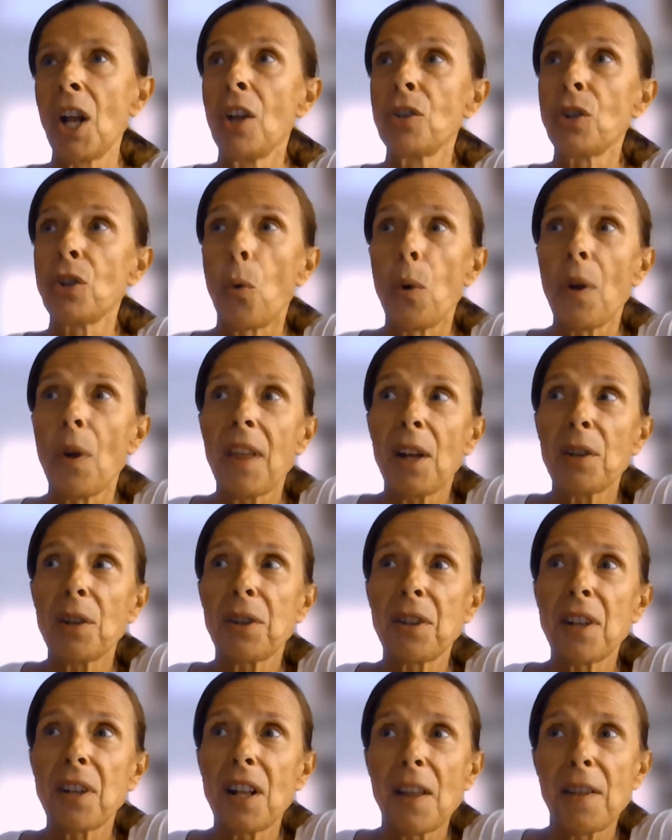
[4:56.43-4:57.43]
So without
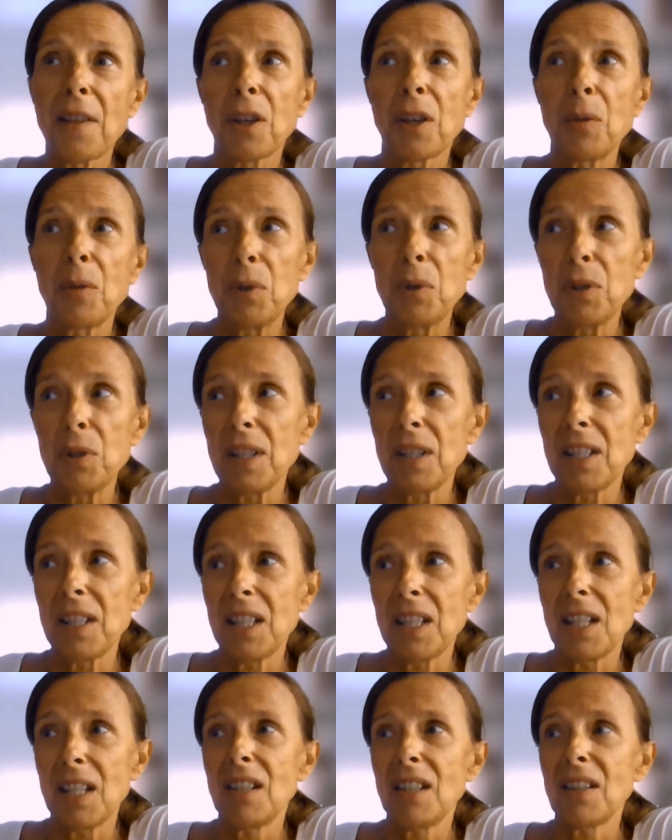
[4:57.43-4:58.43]
the
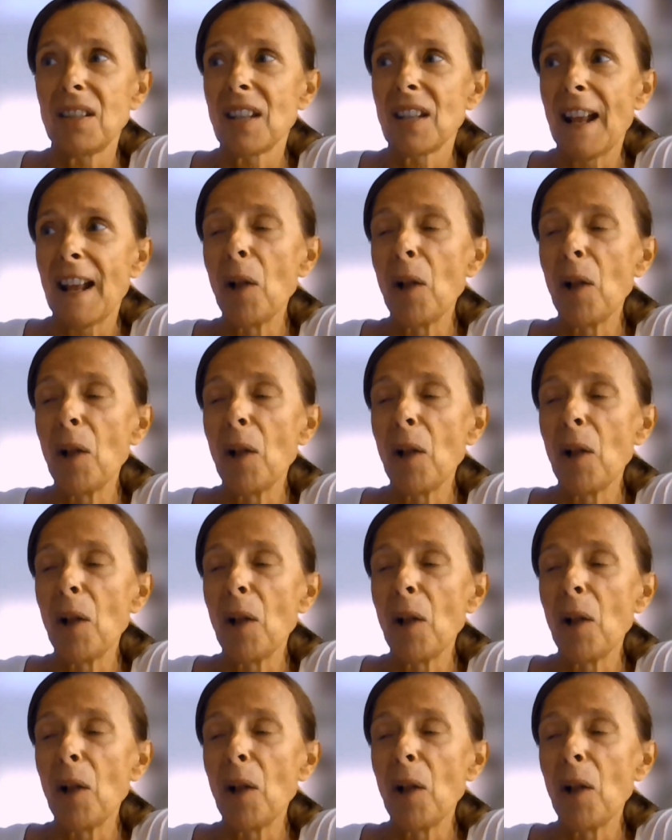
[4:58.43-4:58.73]
communities